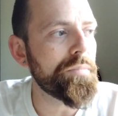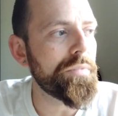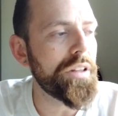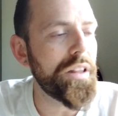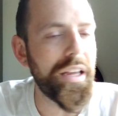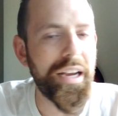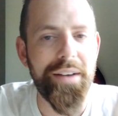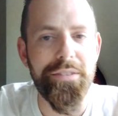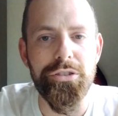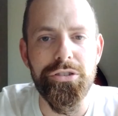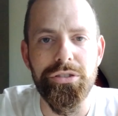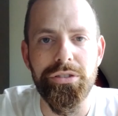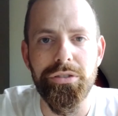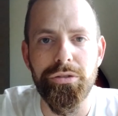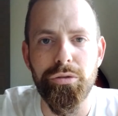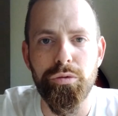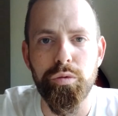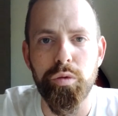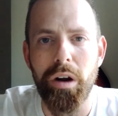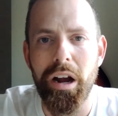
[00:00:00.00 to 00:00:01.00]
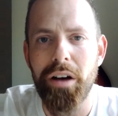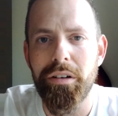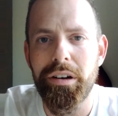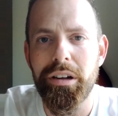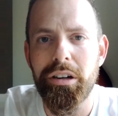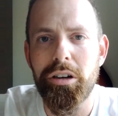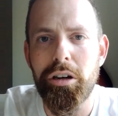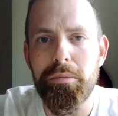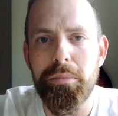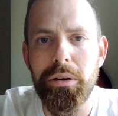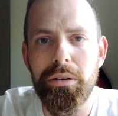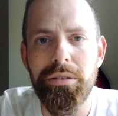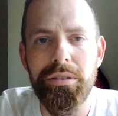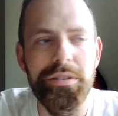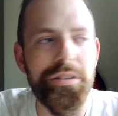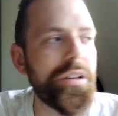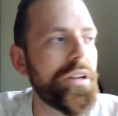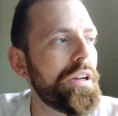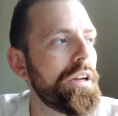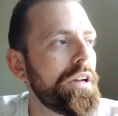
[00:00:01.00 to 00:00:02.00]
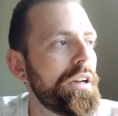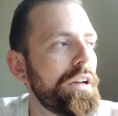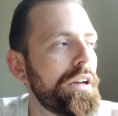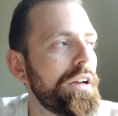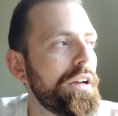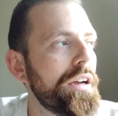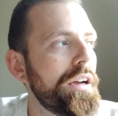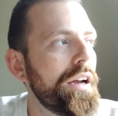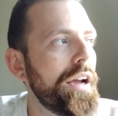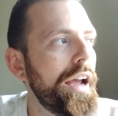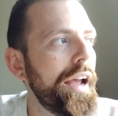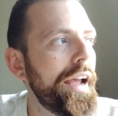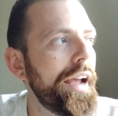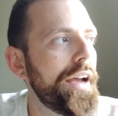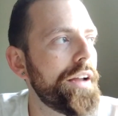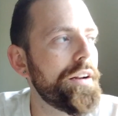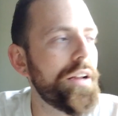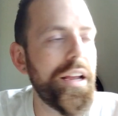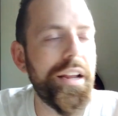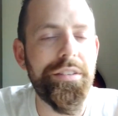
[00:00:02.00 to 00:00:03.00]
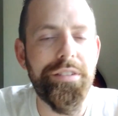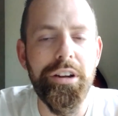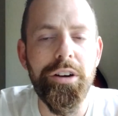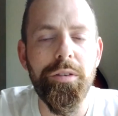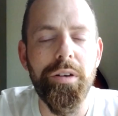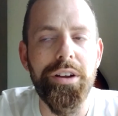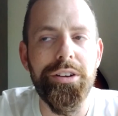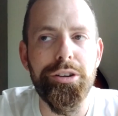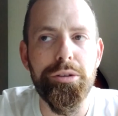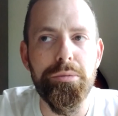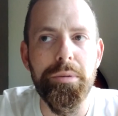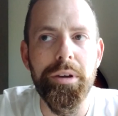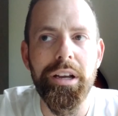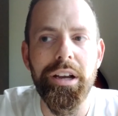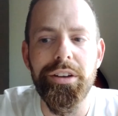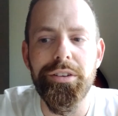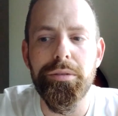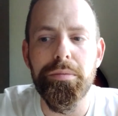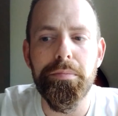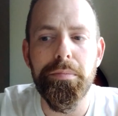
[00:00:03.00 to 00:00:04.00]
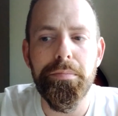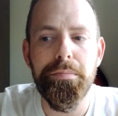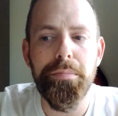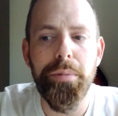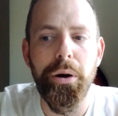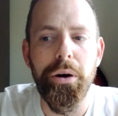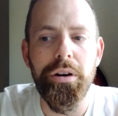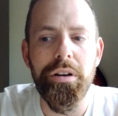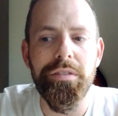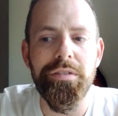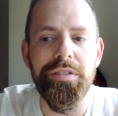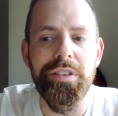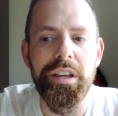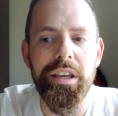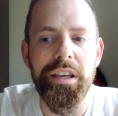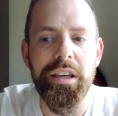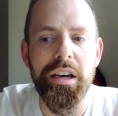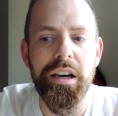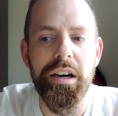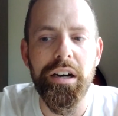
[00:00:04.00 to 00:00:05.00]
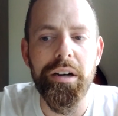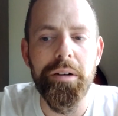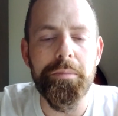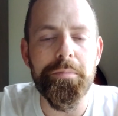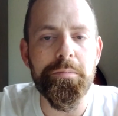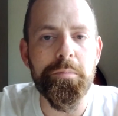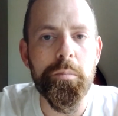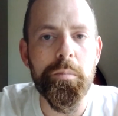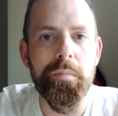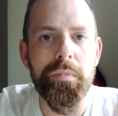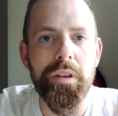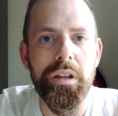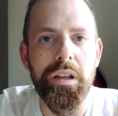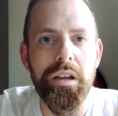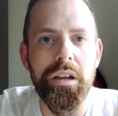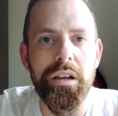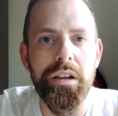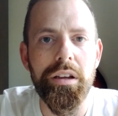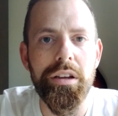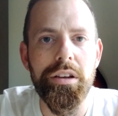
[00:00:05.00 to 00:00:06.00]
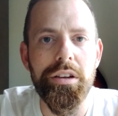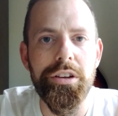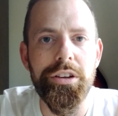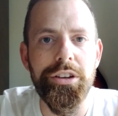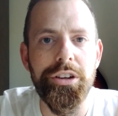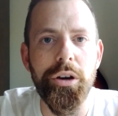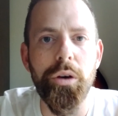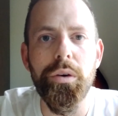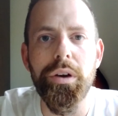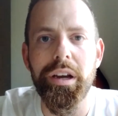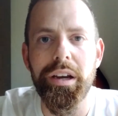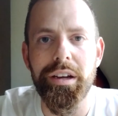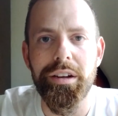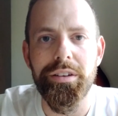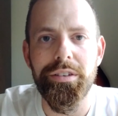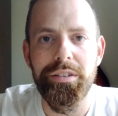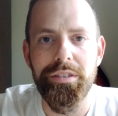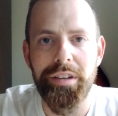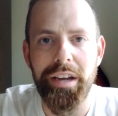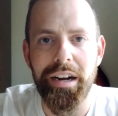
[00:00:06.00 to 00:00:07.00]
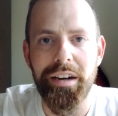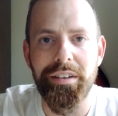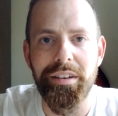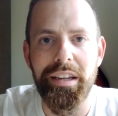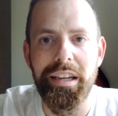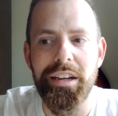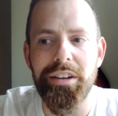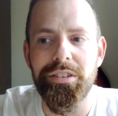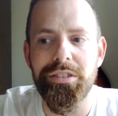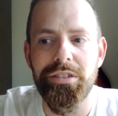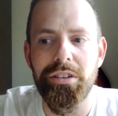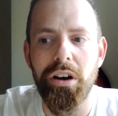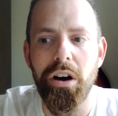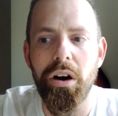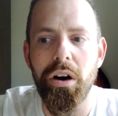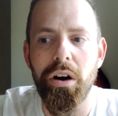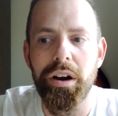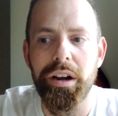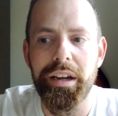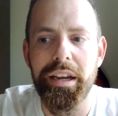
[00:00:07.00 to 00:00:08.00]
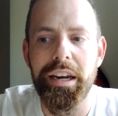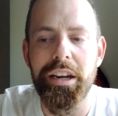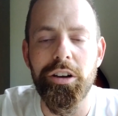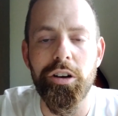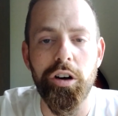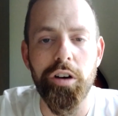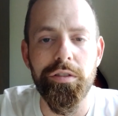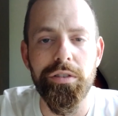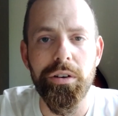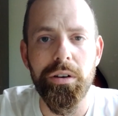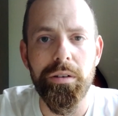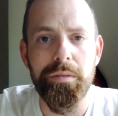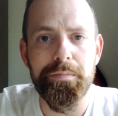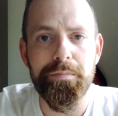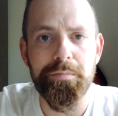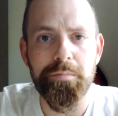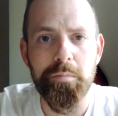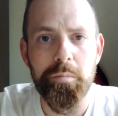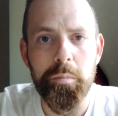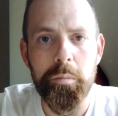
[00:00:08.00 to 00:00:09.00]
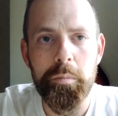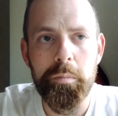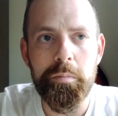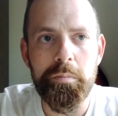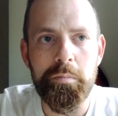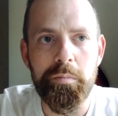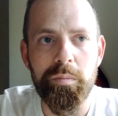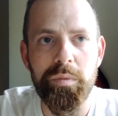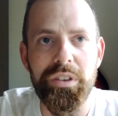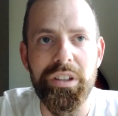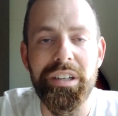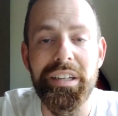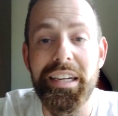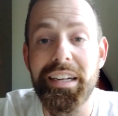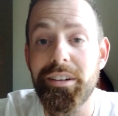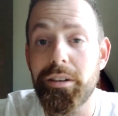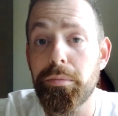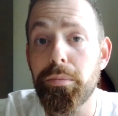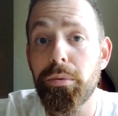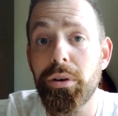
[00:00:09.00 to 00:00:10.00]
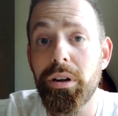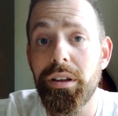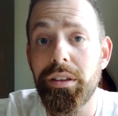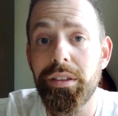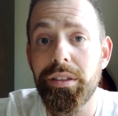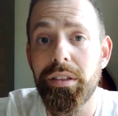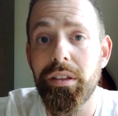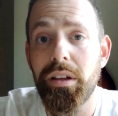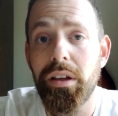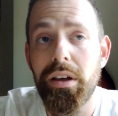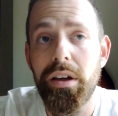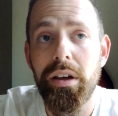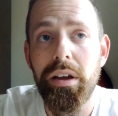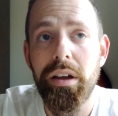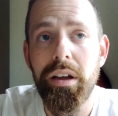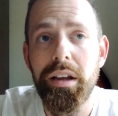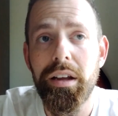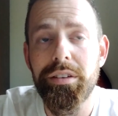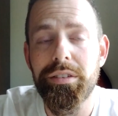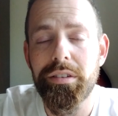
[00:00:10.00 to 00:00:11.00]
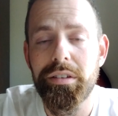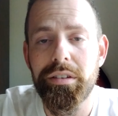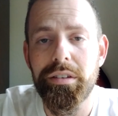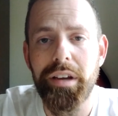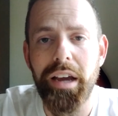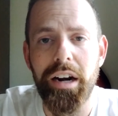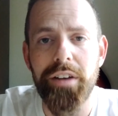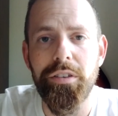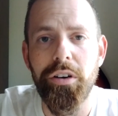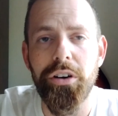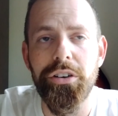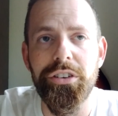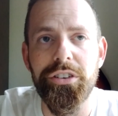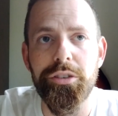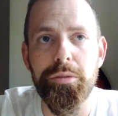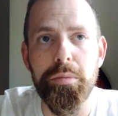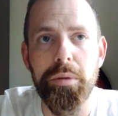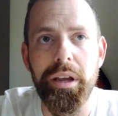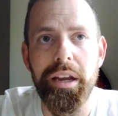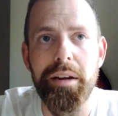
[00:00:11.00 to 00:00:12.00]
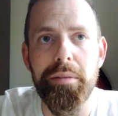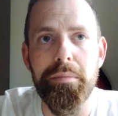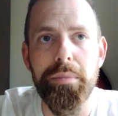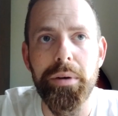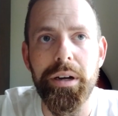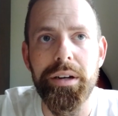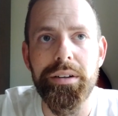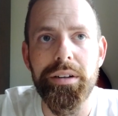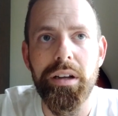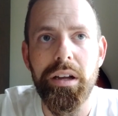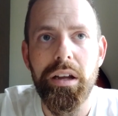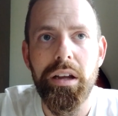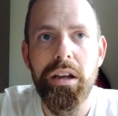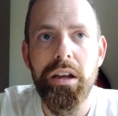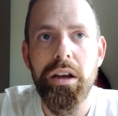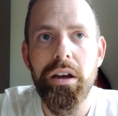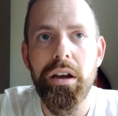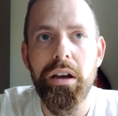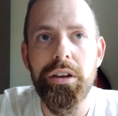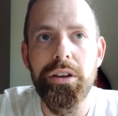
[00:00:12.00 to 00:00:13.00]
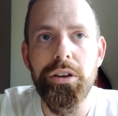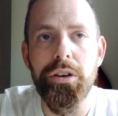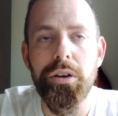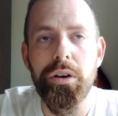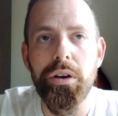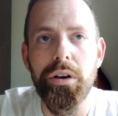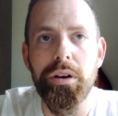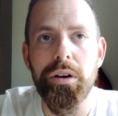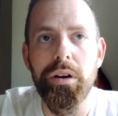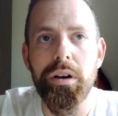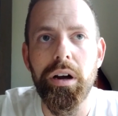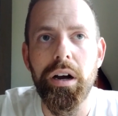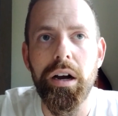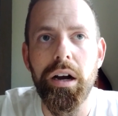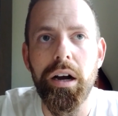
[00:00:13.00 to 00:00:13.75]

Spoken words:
like I was drowning almost. And it's interesting because part of the yogic techniques are getting over the need to breathe. It's kind of hard to explain, but you're